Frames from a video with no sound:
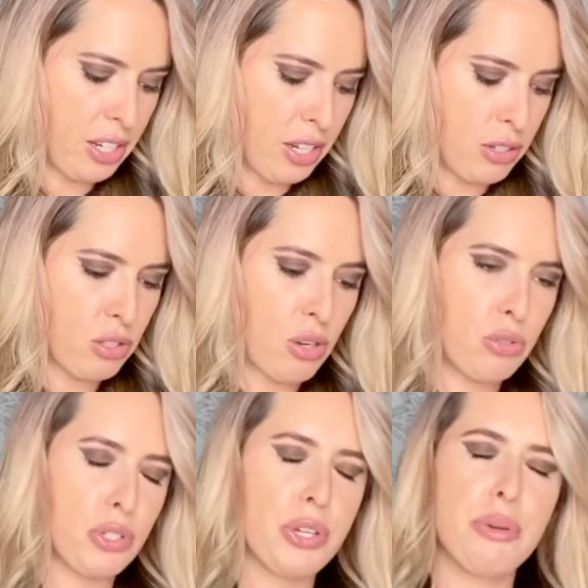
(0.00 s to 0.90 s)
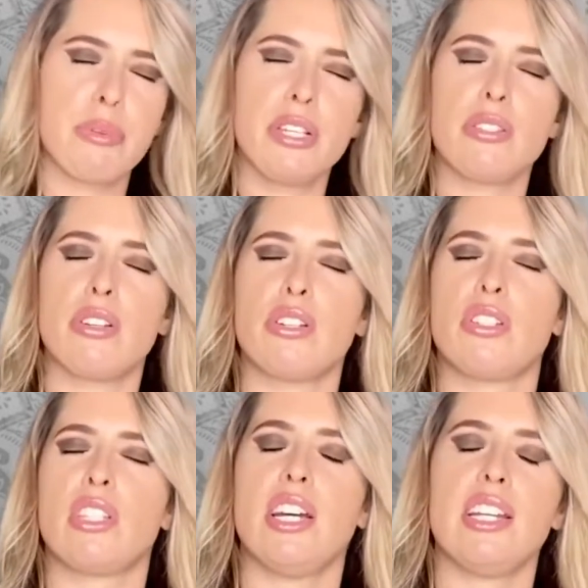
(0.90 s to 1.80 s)
So do your research,
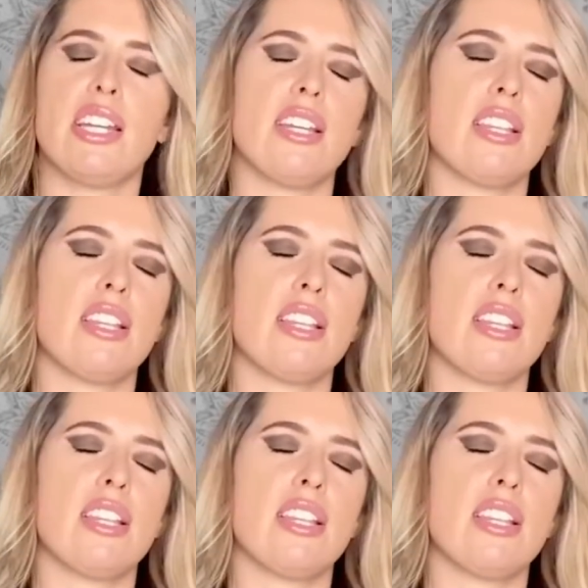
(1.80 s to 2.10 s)
study.